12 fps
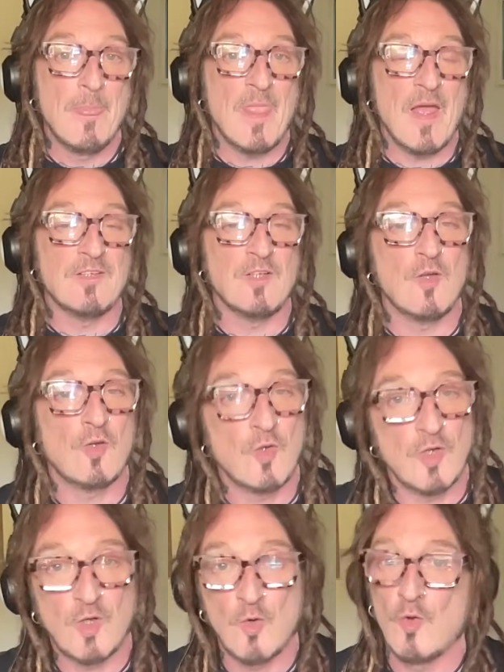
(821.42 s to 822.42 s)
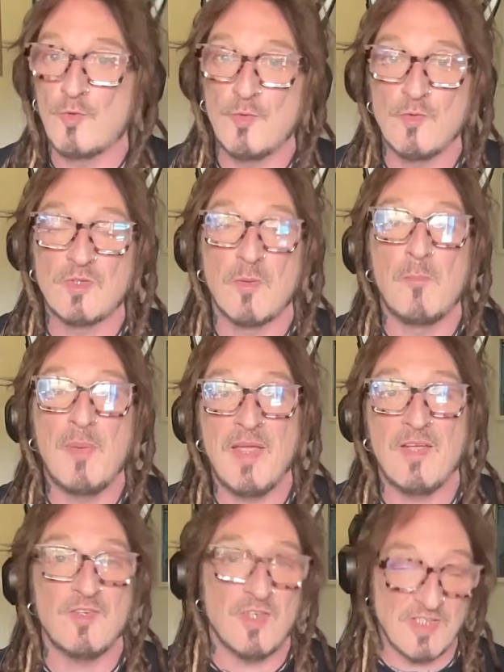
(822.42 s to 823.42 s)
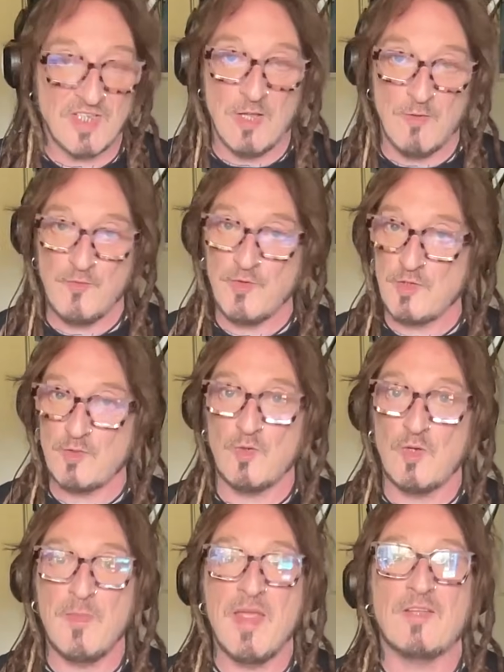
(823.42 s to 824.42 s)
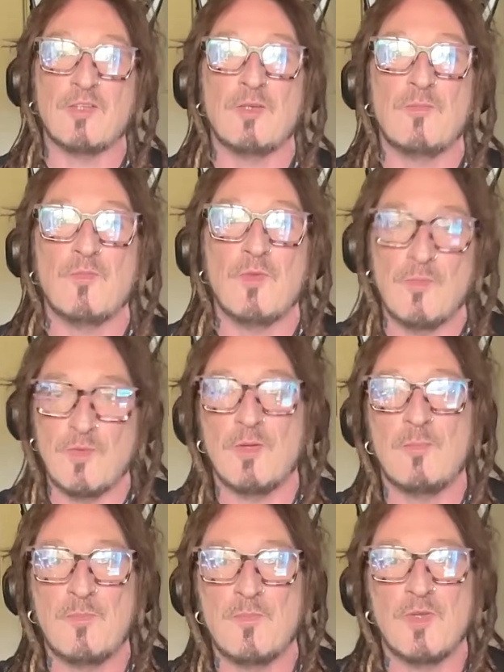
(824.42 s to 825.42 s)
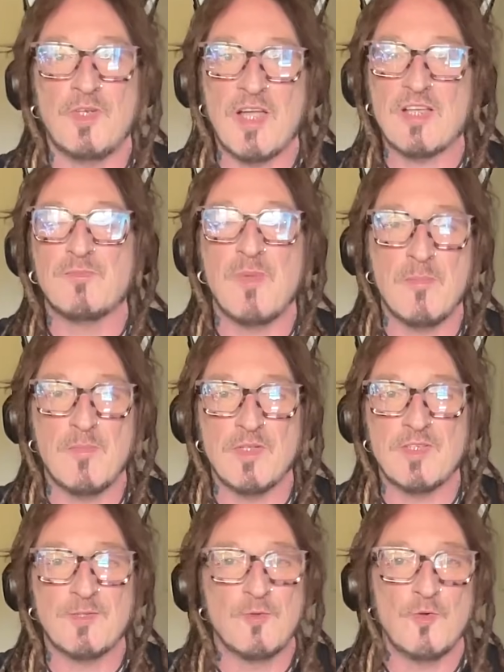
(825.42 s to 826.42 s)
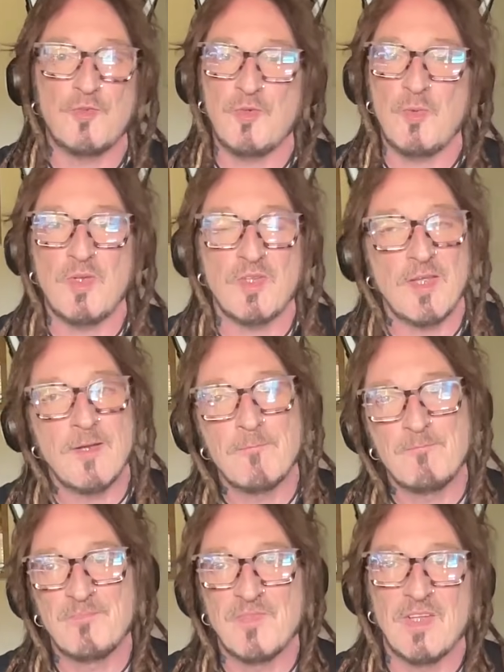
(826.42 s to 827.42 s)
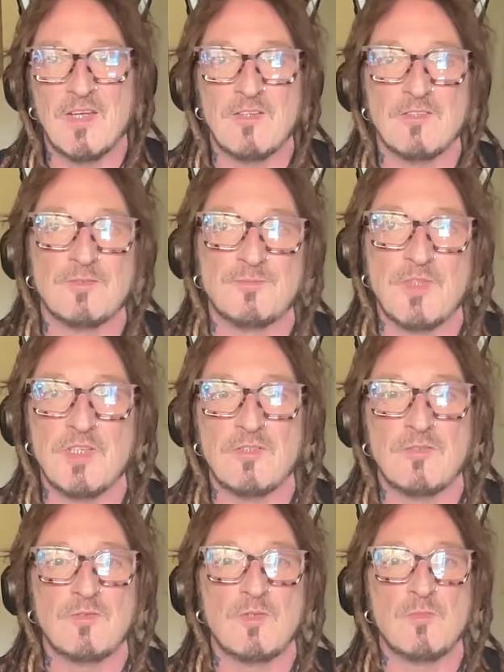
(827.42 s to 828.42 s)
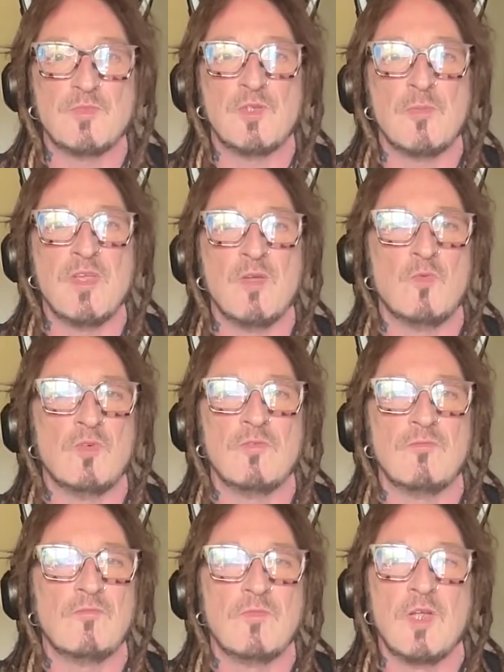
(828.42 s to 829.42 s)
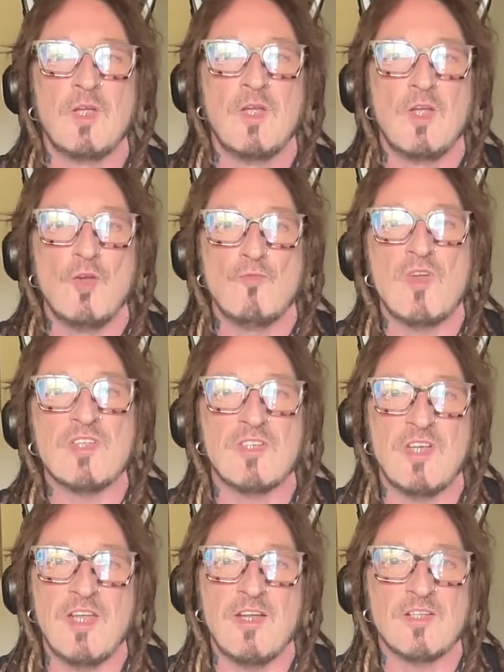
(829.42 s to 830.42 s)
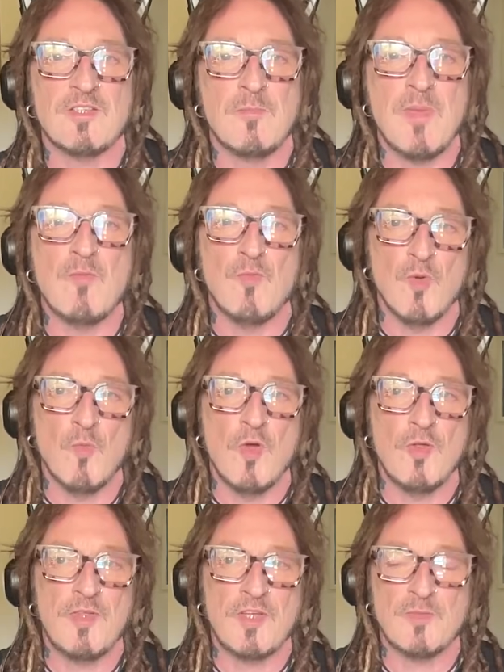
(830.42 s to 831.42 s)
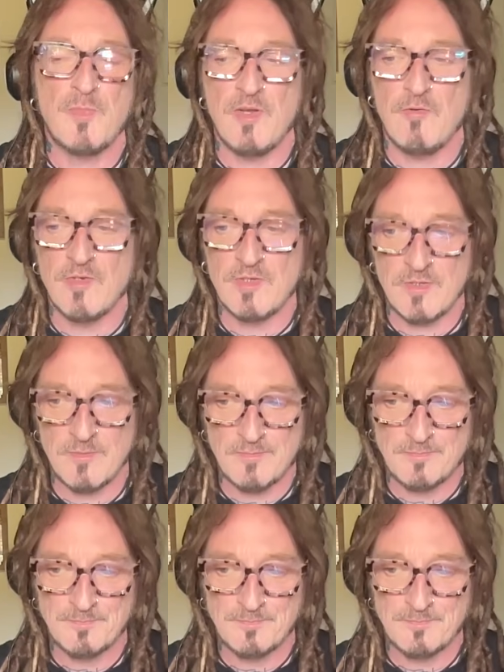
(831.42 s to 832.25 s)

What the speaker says: and you're not going to go through some pain yourself, you're just going to make the cast members go through it, then I don't know. To me, it wouldn't resonate as a memory worth experiencing.